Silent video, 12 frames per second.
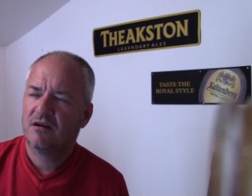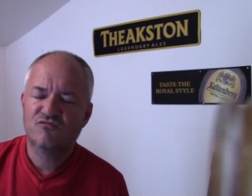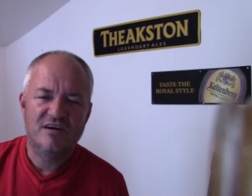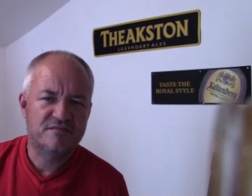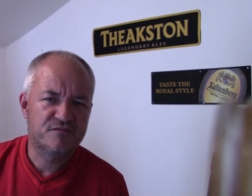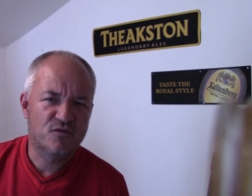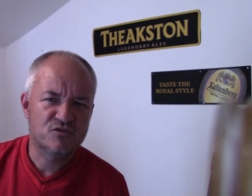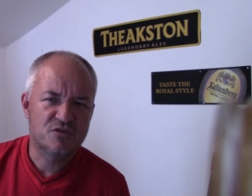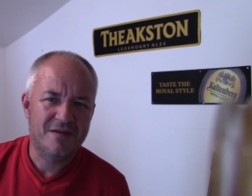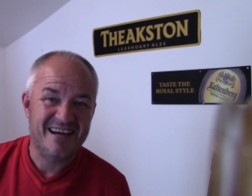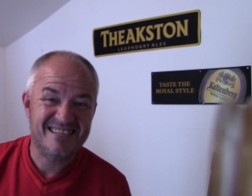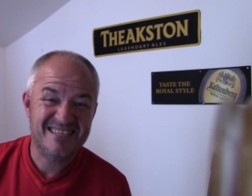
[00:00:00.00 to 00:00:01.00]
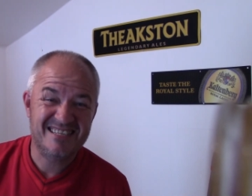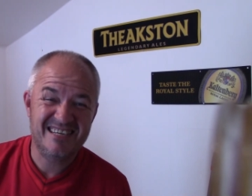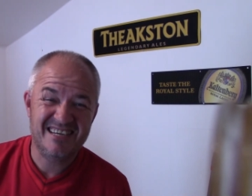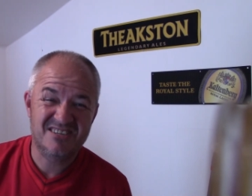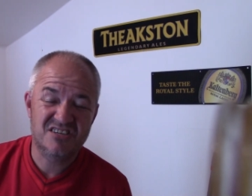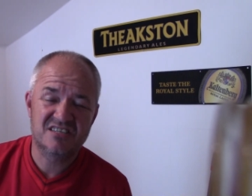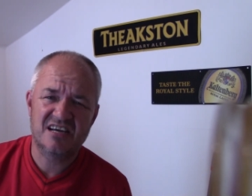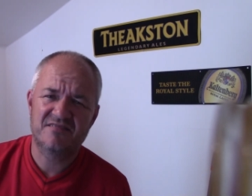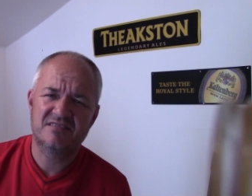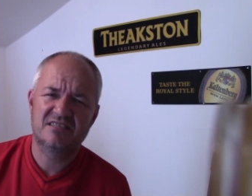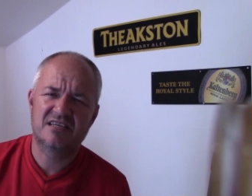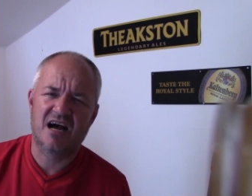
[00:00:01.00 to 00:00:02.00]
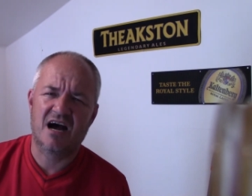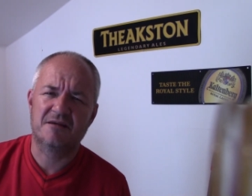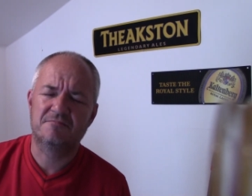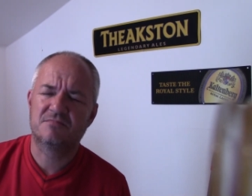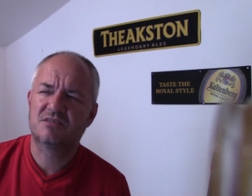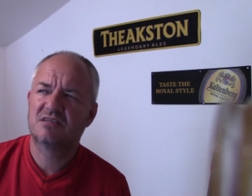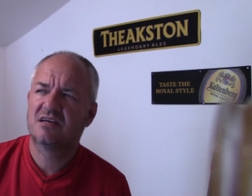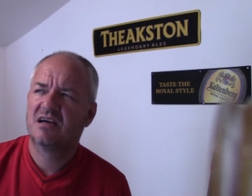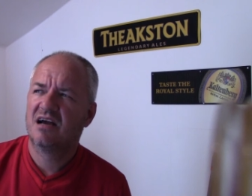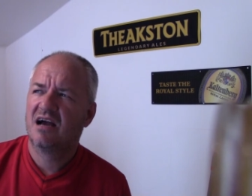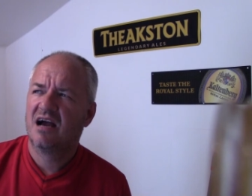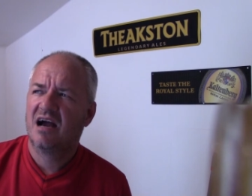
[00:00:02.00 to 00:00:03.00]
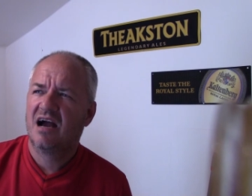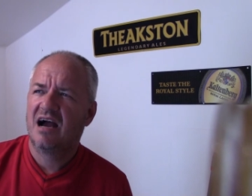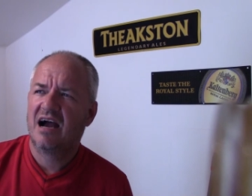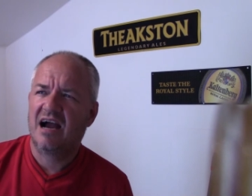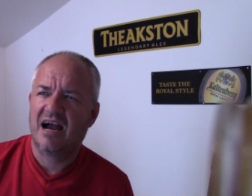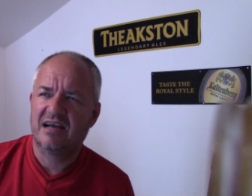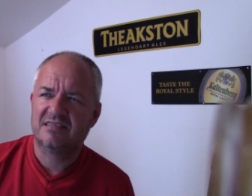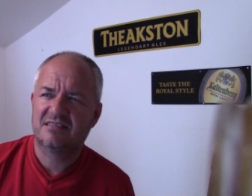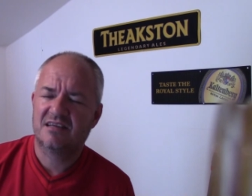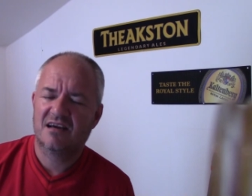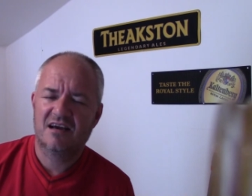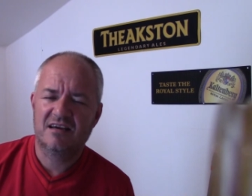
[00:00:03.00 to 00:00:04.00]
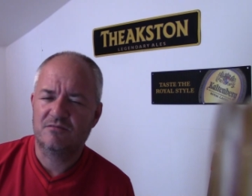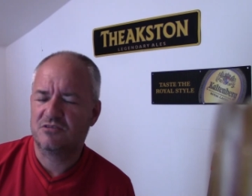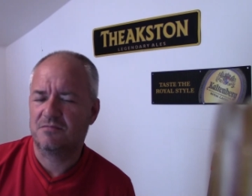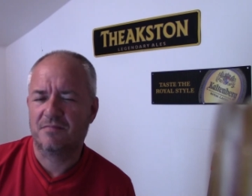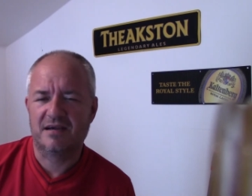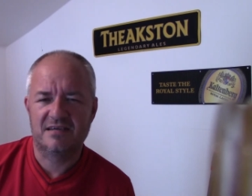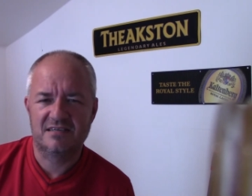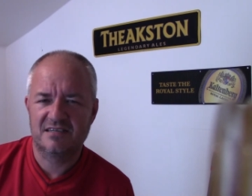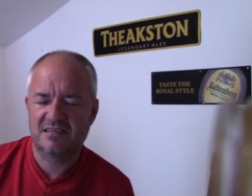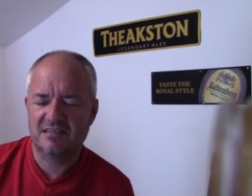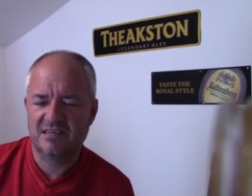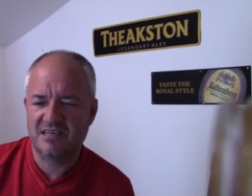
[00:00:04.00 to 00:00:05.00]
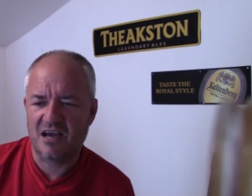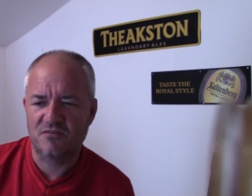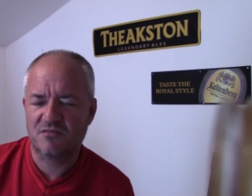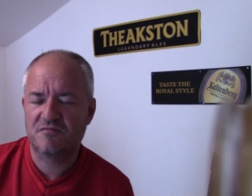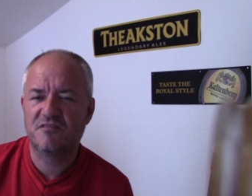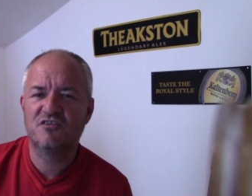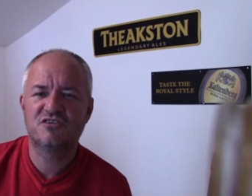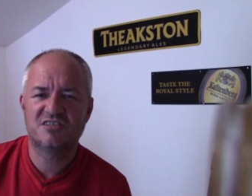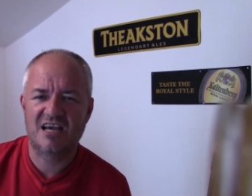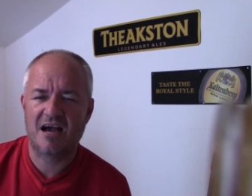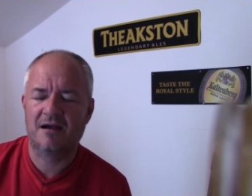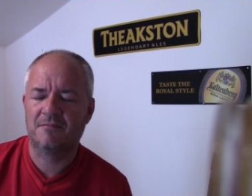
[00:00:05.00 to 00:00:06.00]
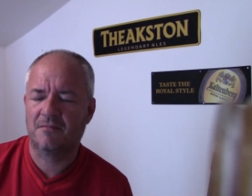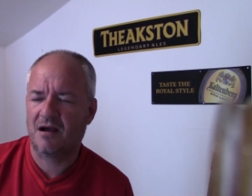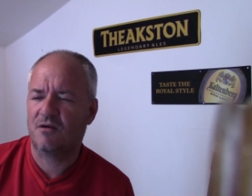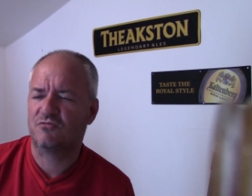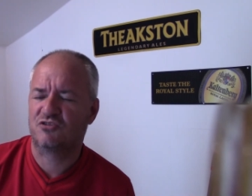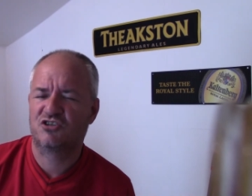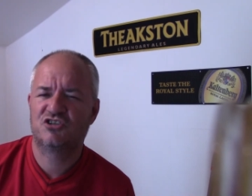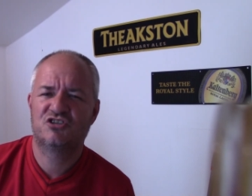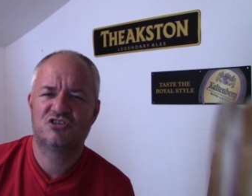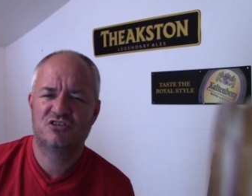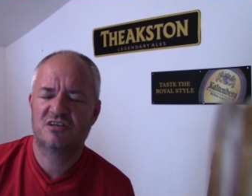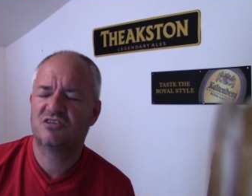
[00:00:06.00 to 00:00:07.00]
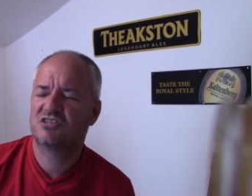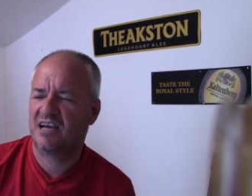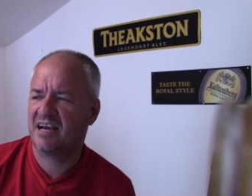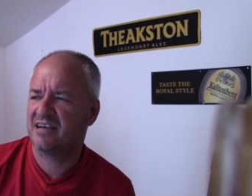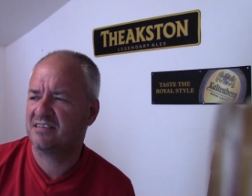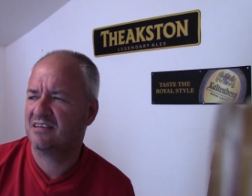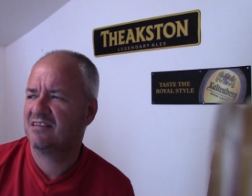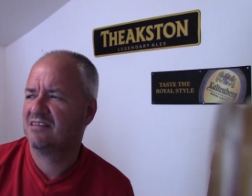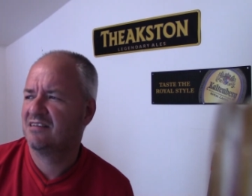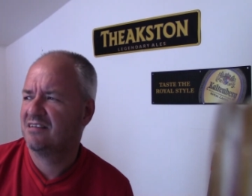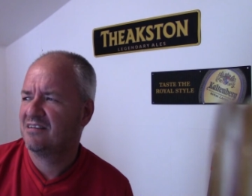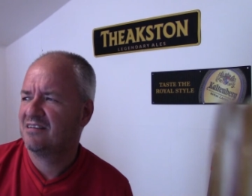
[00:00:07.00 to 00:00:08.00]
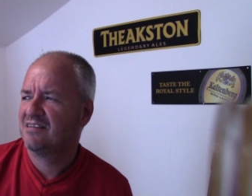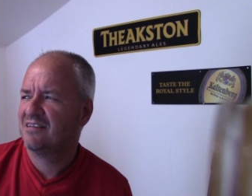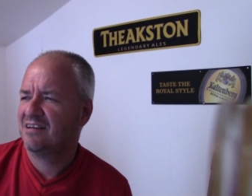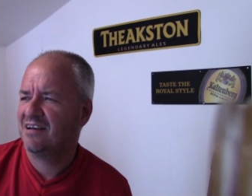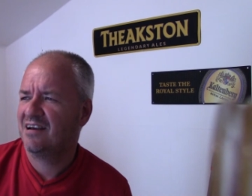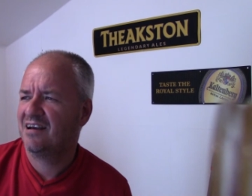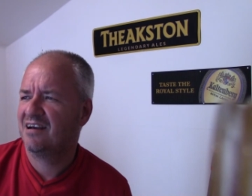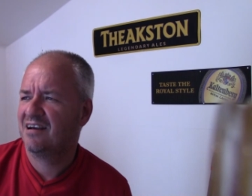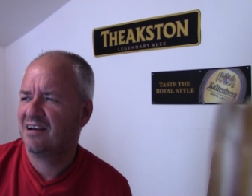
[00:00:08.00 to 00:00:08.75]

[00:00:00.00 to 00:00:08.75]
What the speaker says: Red Force about six or seven times, and it was amazing. You know, the first time I was scared. Yeah.